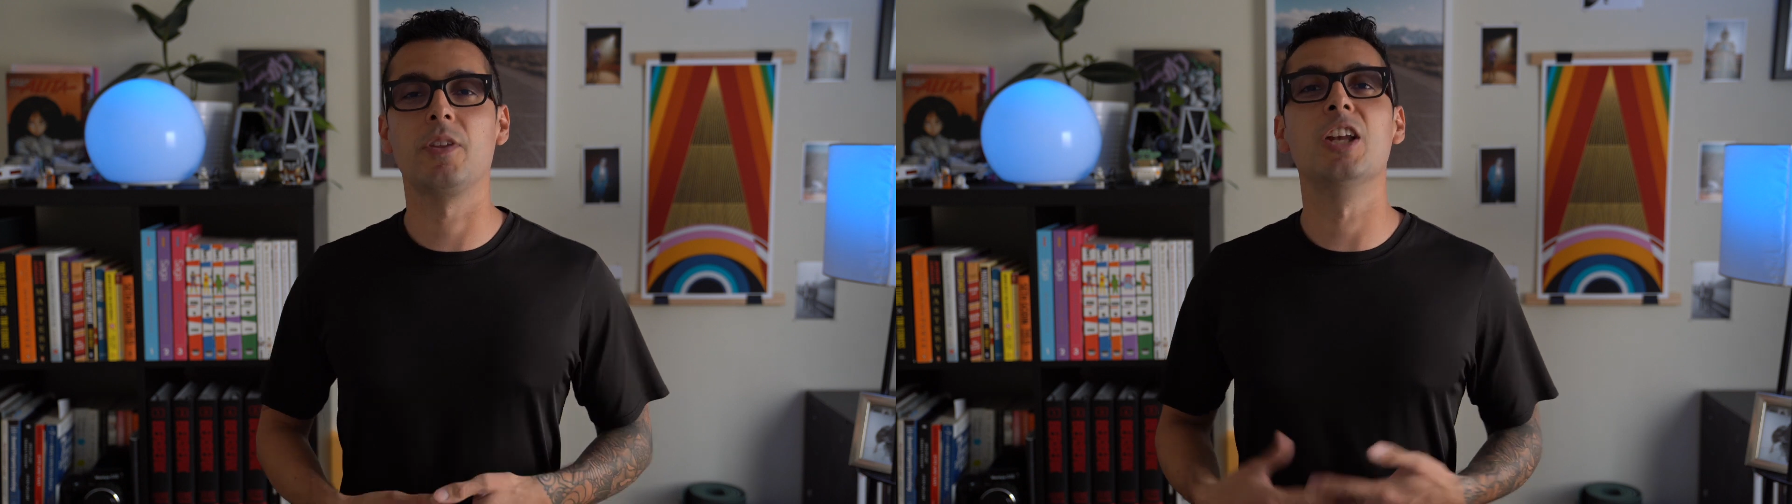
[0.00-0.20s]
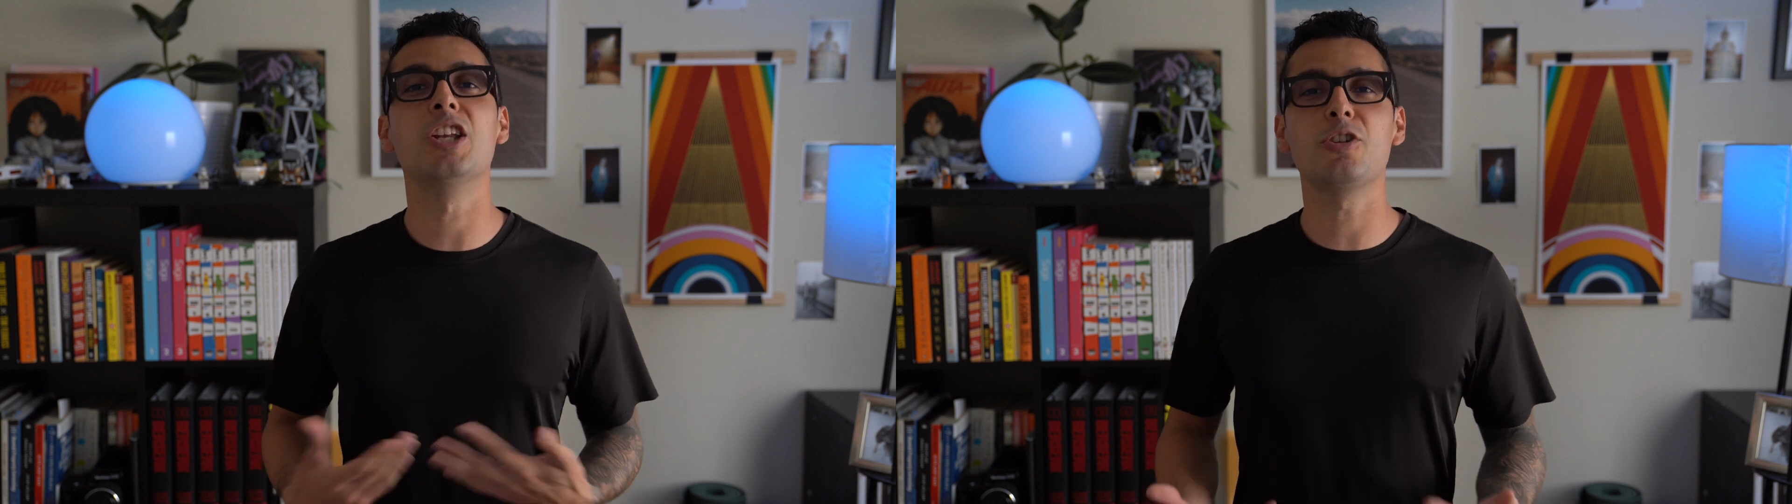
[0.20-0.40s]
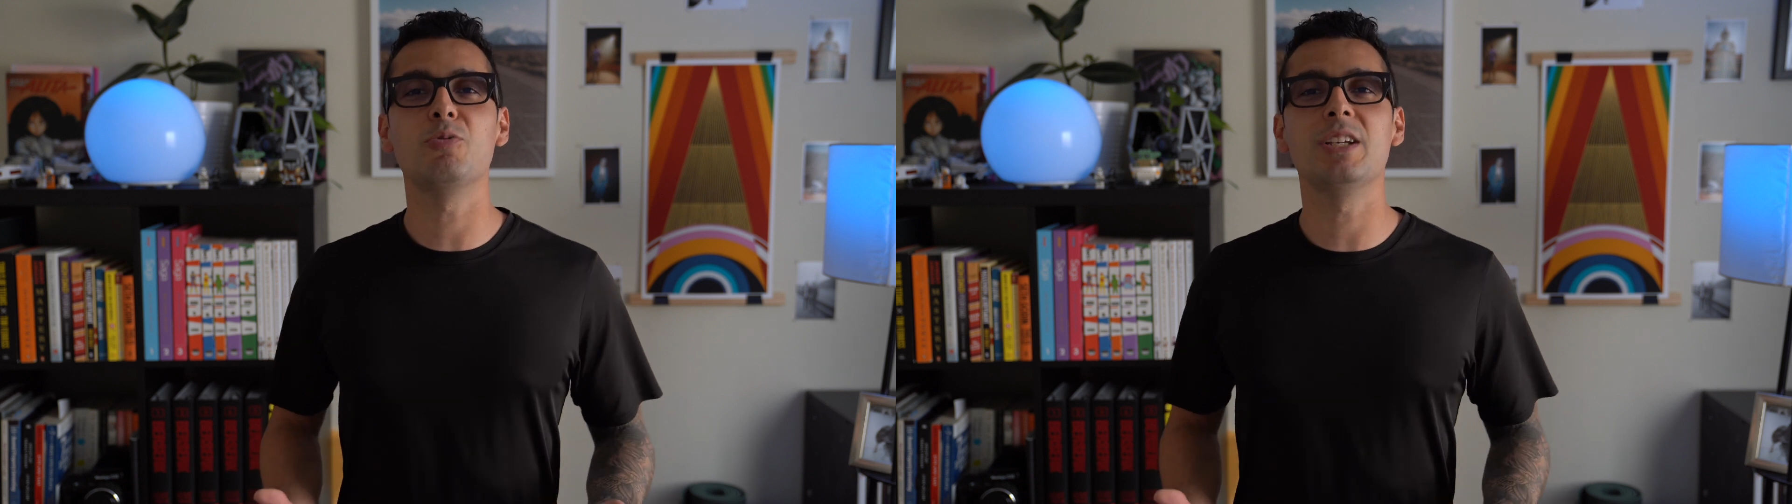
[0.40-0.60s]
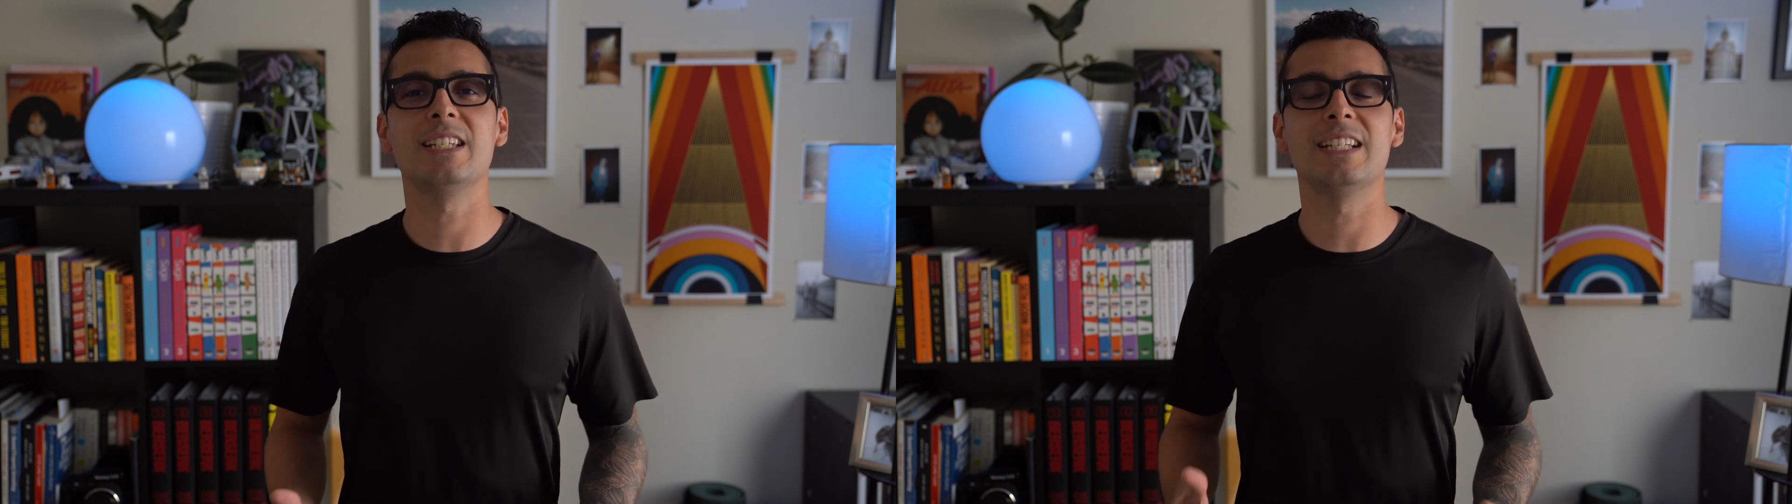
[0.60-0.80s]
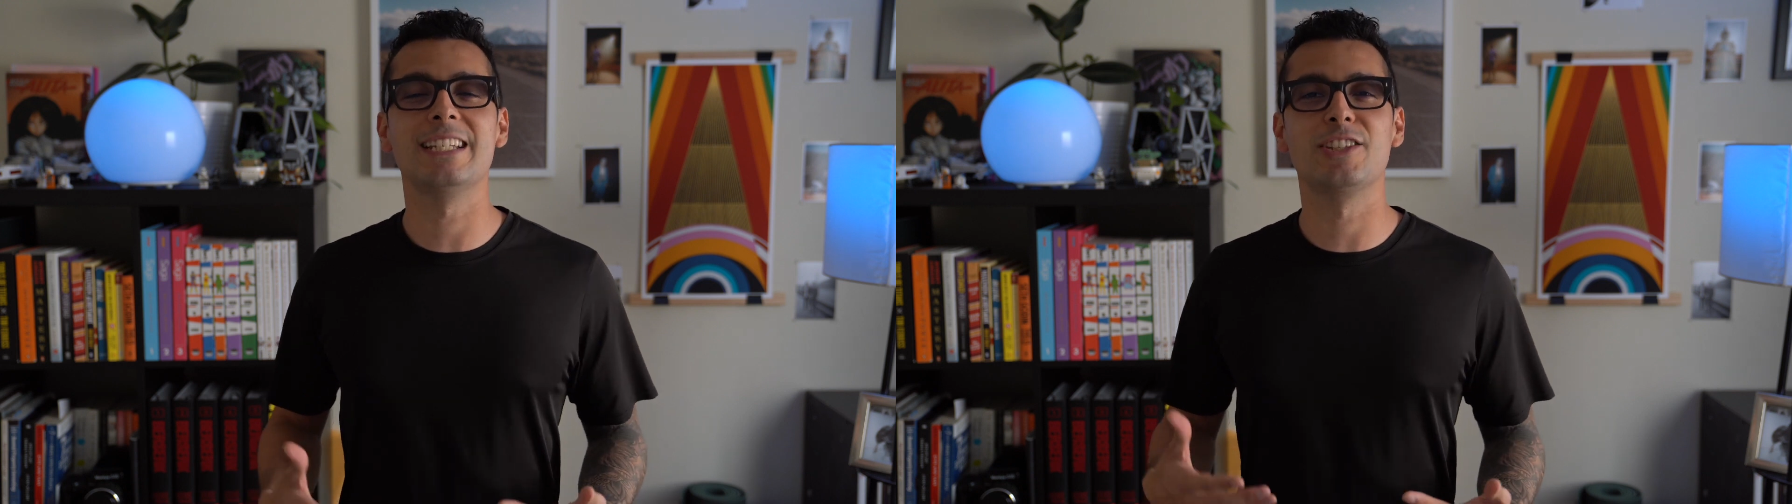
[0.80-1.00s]
Another
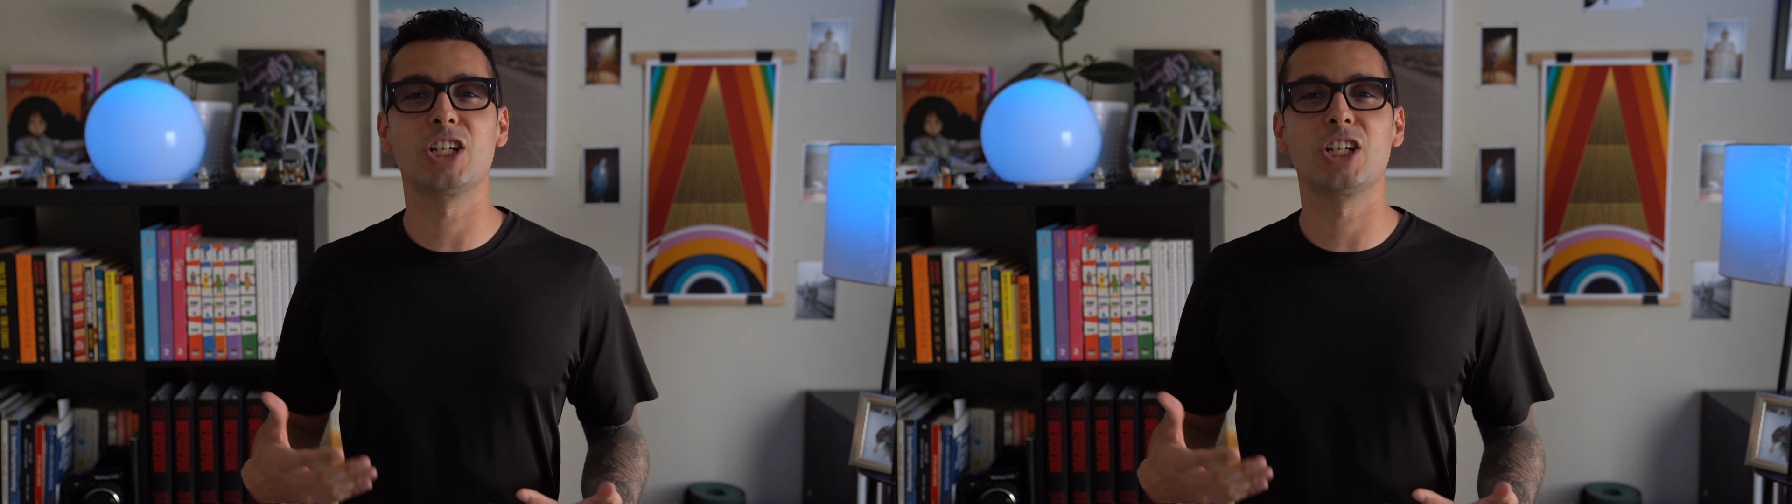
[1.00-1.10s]
reason is the